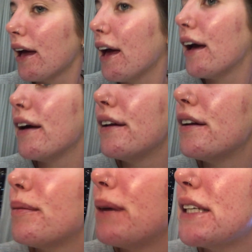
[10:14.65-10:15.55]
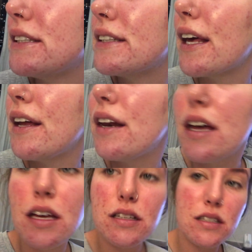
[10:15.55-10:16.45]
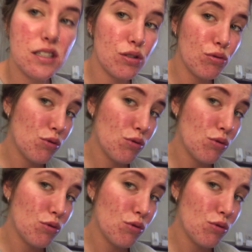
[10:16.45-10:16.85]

and my skin is